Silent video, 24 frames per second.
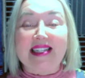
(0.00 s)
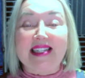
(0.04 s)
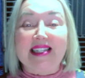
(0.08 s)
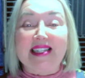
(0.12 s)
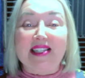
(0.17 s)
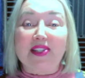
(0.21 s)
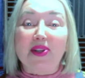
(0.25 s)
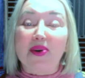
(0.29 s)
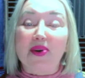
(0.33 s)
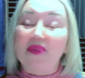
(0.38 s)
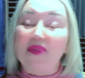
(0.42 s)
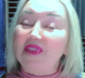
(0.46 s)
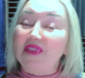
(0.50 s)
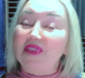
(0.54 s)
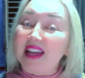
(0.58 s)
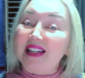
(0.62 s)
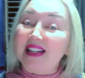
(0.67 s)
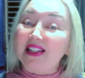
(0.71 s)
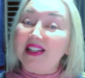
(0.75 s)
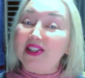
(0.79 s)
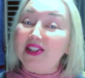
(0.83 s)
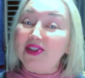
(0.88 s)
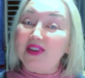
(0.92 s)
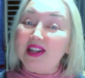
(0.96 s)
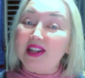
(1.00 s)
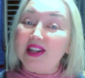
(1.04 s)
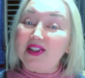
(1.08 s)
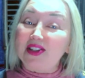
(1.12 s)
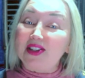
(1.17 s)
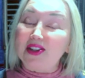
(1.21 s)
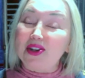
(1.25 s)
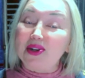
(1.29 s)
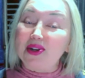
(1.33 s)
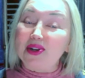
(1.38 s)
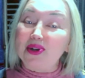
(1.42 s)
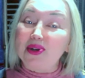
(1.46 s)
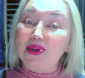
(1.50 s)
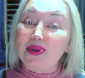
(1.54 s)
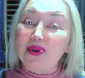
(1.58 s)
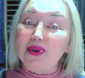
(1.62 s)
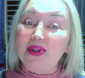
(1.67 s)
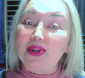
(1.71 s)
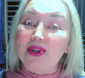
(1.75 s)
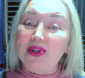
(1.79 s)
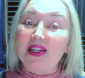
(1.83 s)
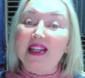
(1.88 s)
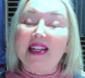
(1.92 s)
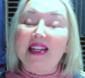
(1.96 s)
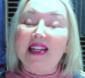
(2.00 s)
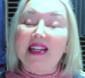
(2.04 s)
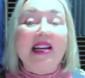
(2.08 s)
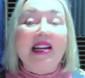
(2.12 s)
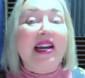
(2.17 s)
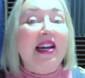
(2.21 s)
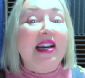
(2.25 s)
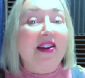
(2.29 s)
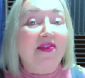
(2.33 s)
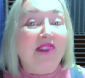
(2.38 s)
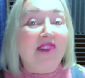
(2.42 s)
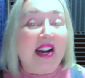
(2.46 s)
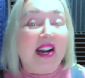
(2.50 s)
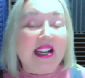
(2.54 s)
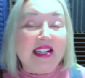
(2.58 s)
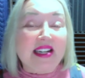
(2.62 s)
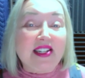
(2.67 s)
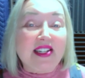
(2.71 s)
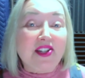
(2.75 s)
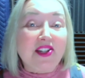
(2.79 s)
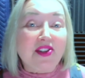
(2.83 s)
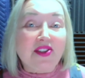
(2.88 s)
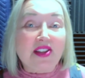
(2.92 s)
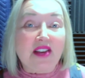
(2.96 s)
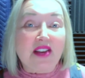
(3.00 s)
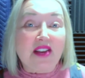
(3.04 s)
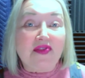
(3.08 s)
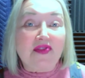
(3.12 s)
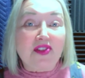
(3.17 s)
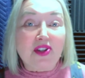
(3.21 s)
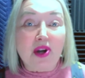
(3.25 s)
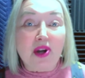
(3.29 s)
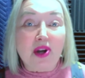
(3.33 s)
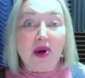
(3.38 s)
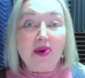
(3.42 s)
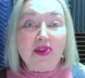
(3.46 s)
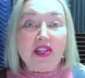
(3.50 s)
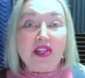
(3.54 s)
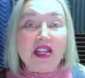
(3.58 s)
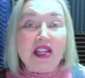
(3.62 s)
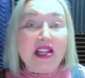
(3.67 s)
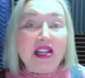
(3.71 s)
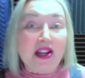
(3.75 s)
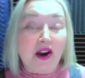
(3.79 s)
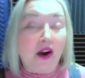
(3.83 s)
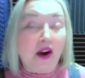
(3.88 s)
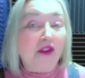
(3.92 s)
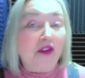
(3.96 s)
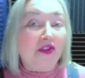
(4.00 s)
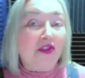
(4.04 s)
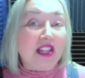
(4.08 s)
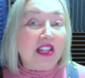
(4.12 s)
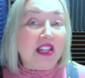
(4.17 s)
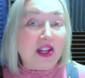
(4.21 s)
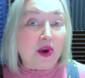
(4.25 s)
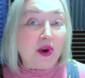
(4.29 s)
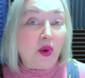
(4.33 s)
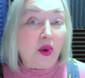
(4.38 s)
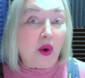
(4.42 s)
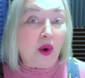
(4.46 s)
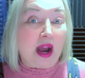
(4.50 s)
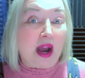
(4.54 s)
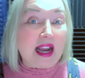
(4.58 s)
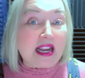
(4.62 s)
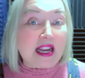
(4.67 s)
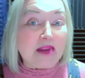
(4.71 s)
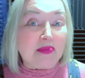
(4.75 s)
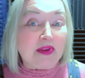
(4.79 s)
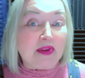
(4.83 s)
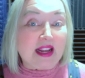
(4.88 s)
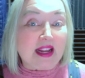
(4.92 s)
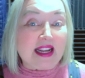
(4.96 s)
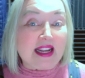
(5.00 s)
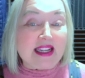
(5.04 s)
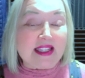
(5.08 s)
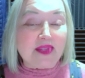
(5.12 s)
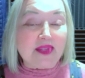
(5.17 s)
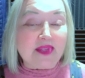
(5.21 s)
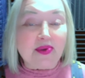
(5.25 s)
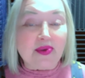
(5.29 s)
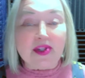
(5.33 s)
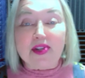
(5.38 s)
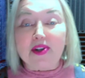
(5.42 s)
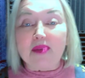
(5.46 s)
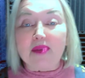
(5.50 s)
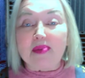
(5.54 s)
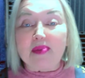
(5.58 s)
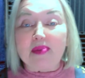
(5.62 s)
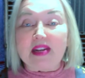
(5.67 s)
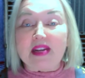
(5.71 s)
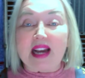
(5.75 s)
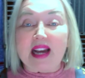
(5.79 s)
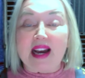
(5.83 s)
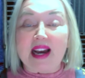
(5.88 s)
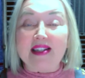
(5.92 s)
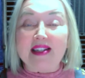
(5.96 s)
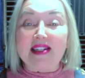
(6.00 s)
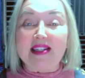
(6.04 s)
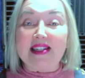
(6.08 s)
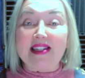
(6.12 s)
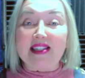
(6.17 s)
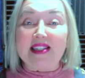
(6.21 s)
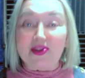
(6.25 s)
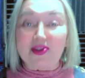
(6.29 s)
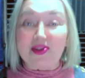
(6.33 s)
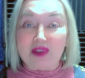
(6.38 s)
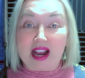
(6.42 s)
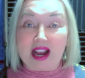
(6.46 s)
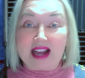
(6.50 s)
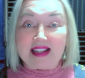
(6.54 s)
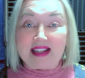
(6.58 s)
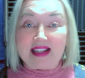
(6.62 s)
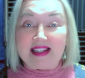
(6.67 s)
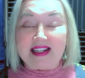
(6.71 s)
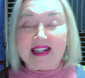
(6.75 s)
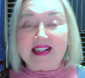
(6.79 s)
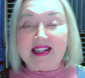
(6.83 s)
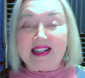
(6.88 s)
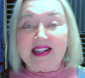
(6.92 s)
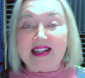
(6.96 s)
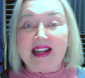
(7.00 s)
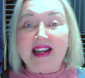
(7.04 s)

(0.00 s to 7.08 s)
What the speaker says: So if that interests you, find yourself a cozy, hopefully quiet place where you can be undistracted.